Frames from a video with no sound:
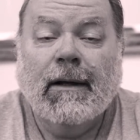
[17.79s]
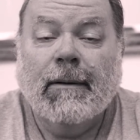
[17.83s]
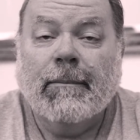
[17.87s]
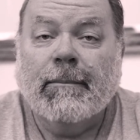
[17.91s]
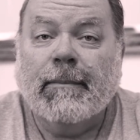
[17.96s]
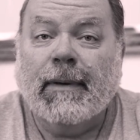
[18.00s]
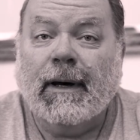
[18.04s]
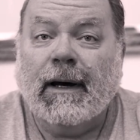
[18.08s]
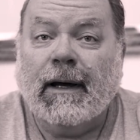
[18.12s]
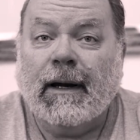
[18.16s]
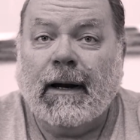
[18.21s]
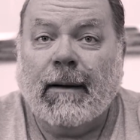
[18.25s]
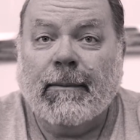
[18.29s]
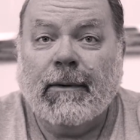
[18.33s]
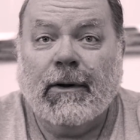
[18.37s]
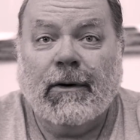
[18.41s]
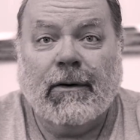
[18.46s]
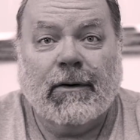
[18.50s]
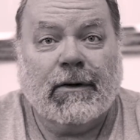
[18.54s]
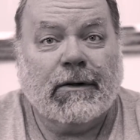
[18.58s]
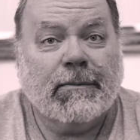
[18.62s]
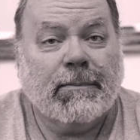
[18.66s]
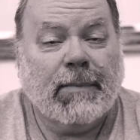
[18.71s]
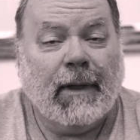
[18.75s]
but I'm going
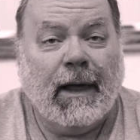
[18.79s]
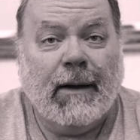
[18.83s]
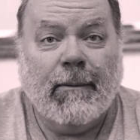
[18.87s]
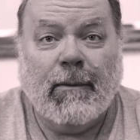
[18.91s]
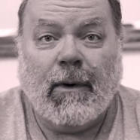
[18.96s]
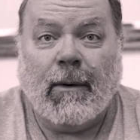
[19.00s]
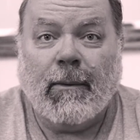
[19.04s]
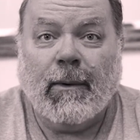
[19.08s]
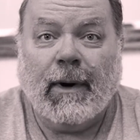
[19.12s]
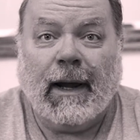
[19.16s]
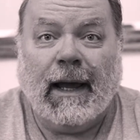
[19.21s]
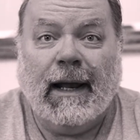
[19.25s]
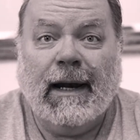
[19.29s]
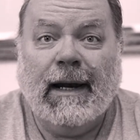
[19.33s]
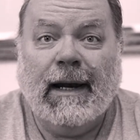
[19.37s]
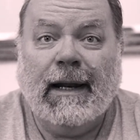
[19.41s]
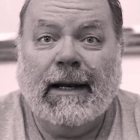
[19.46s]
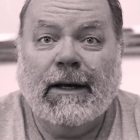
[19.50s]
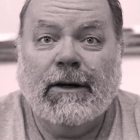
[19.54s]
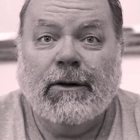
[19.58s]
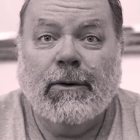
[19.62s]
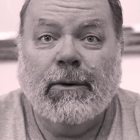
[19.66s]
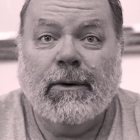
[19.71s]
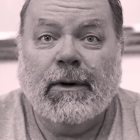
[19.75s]
to explain what we're getting
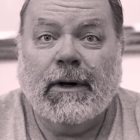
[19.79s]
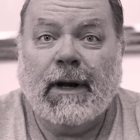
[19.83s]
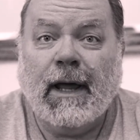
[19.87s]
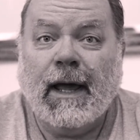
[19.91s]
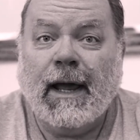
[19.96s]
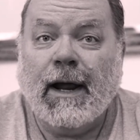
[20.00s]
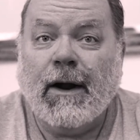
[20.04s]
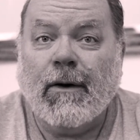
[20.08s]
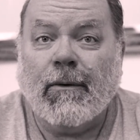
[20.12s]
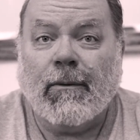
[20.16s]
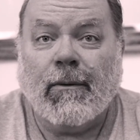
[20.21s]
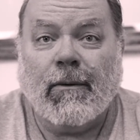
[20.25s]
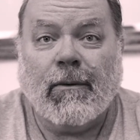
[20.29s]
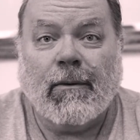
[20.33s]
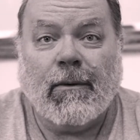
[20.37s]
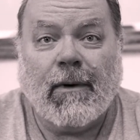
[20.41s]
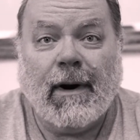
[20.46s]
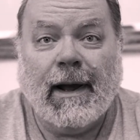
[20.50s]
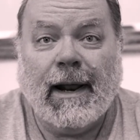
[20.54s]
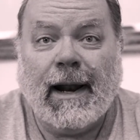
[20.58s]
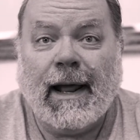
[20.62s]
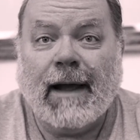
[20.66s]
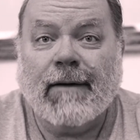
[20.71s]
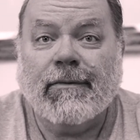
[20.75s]
into today
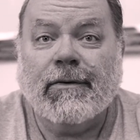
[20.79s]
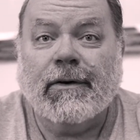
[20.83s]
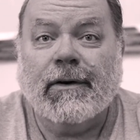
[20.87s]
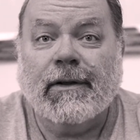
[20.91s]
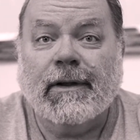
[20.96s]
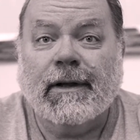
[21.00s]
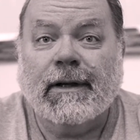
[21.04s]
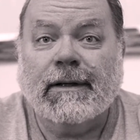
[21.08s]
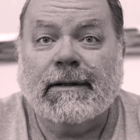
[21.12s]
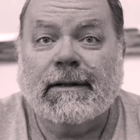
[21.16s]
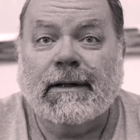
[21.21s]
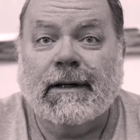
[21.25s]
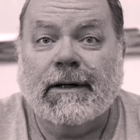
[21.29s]
right after this